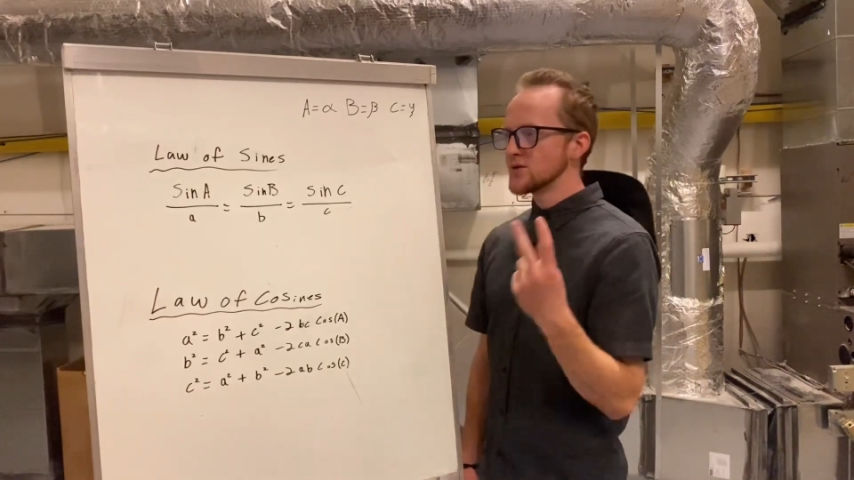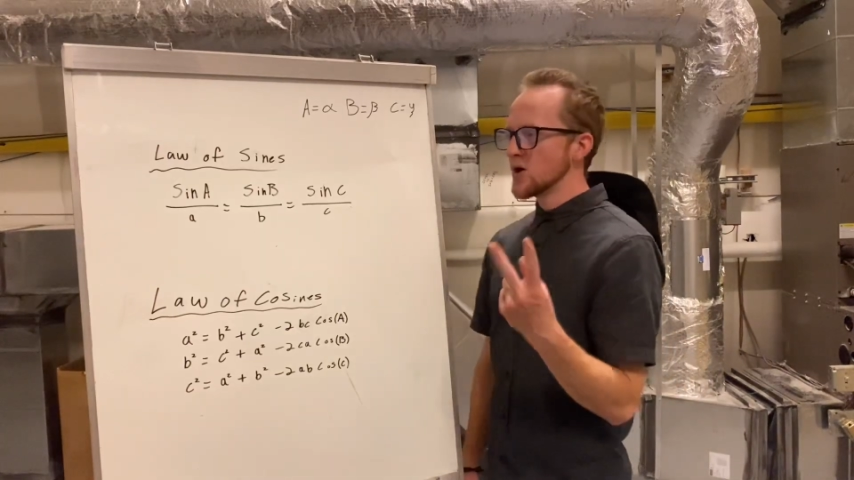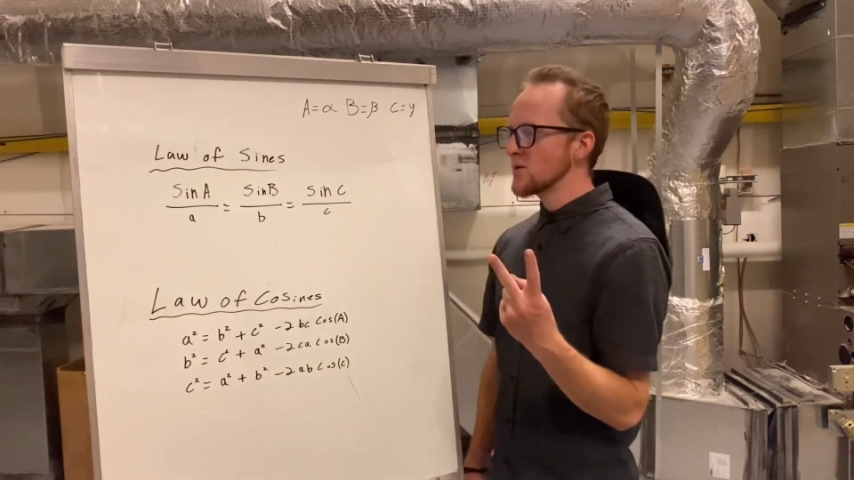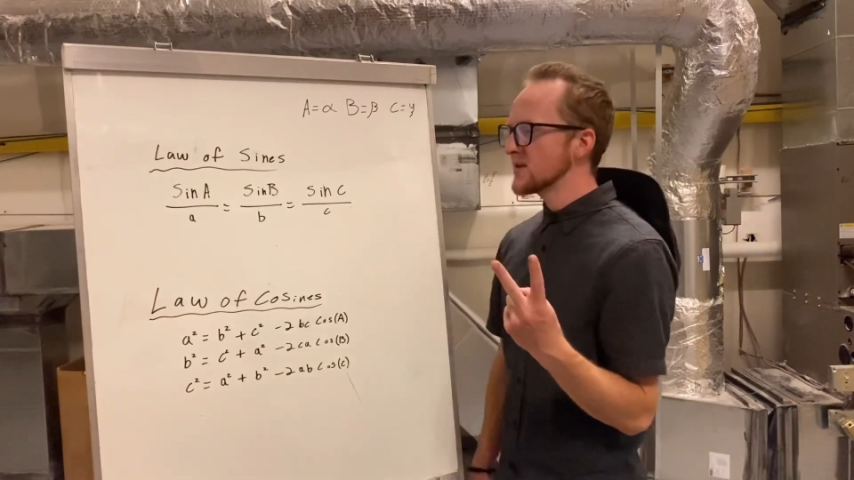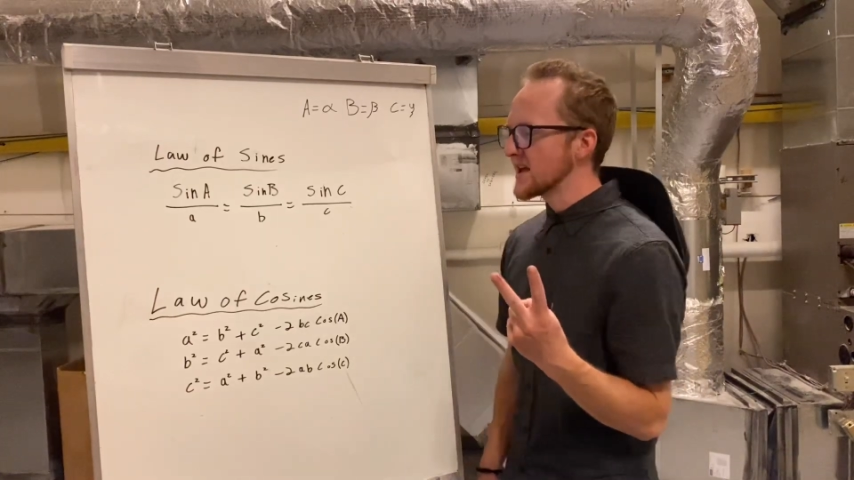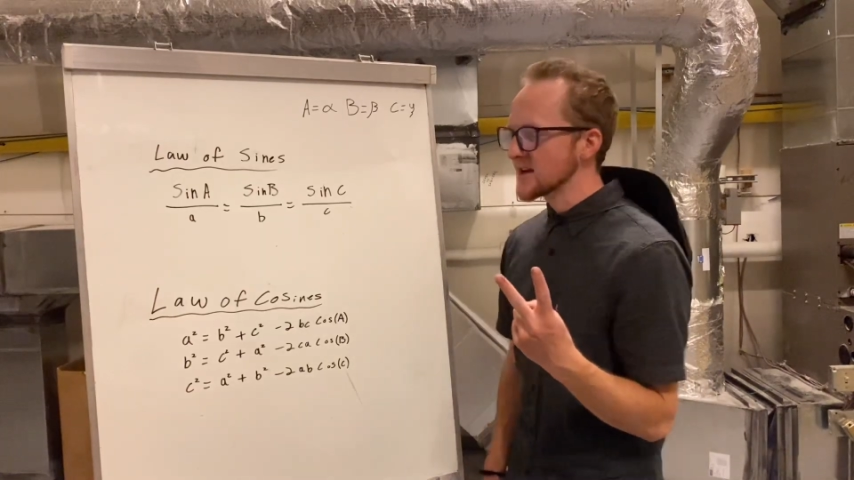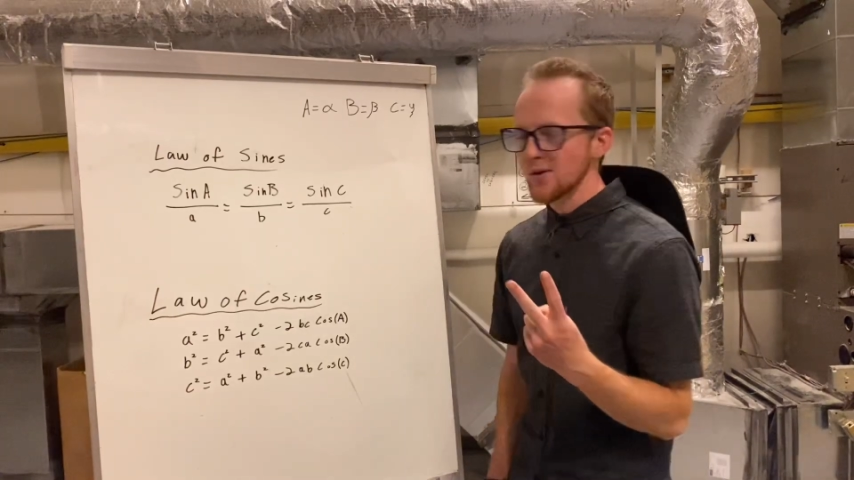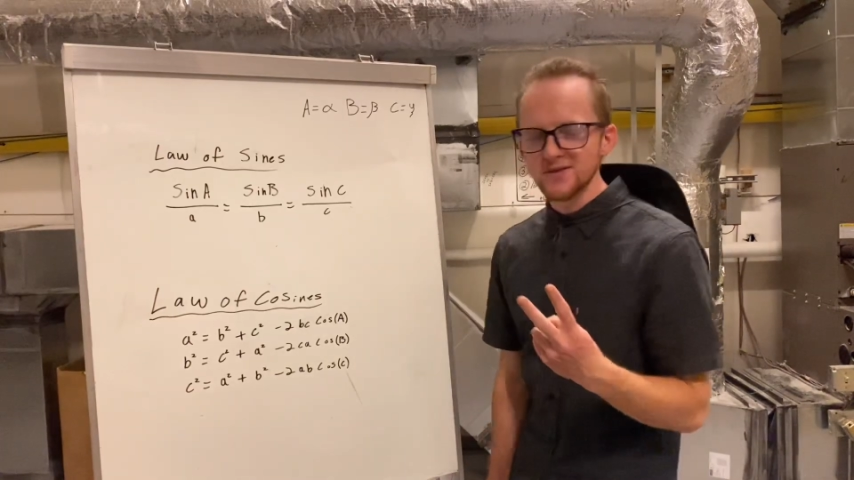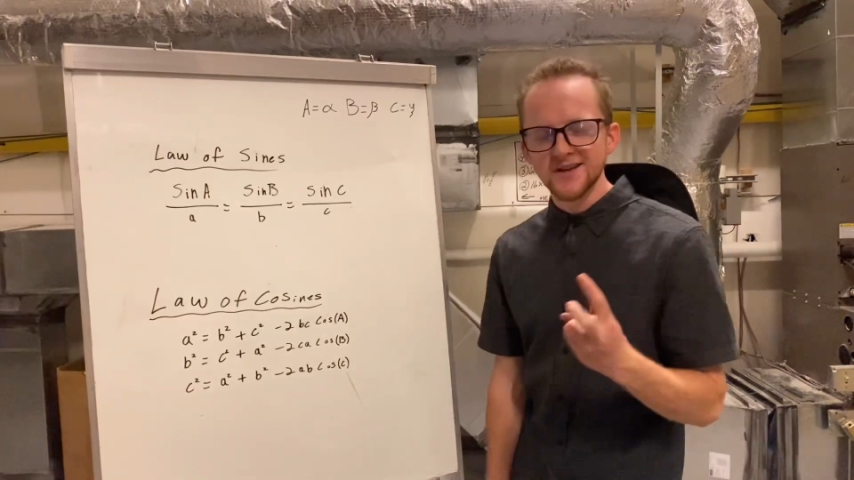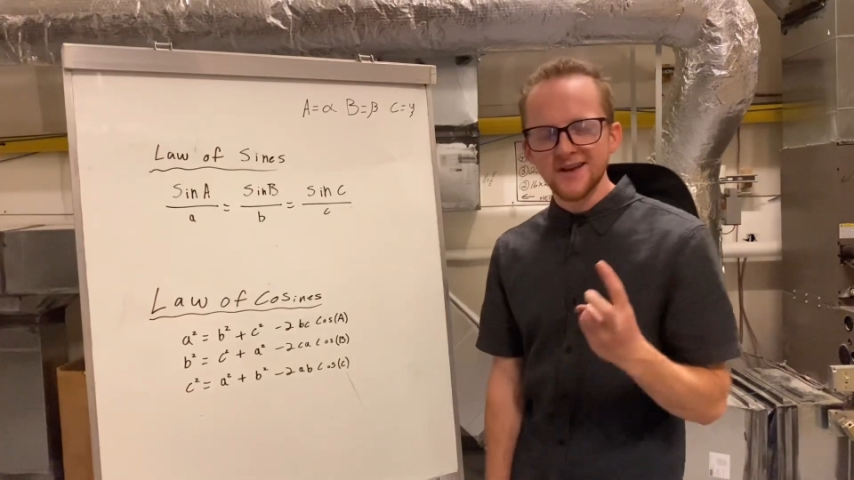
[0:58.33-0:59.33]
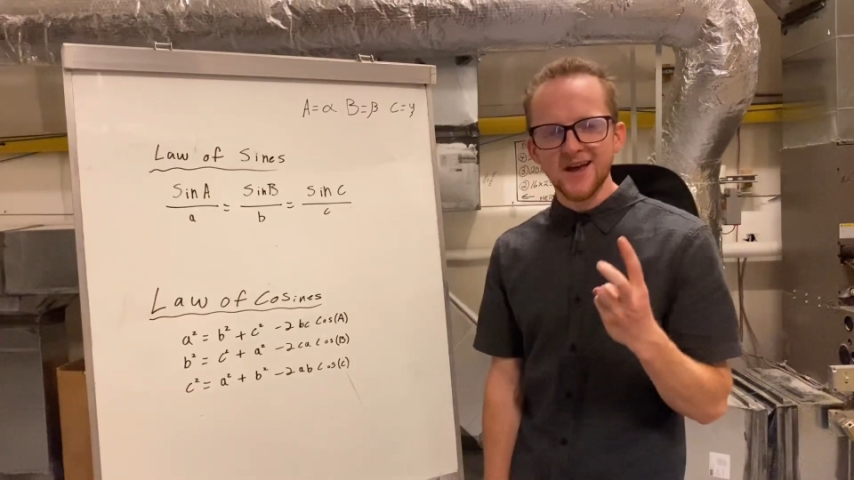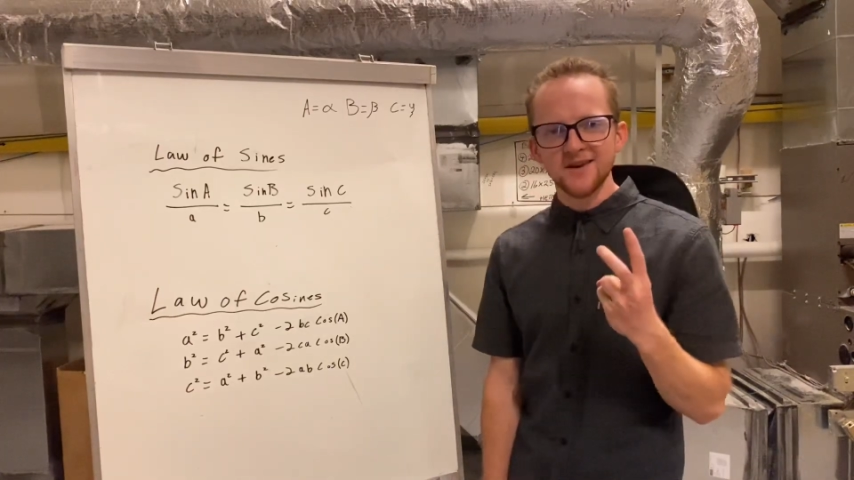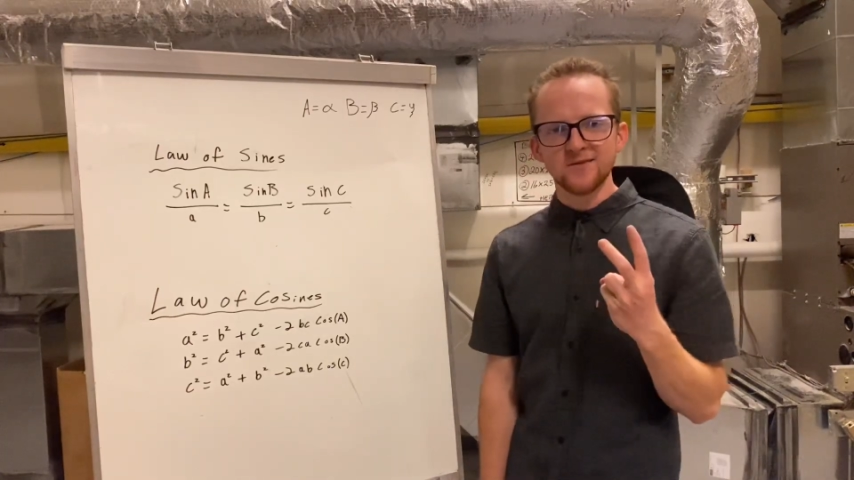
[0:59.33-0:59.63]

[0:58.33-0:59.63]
known angles and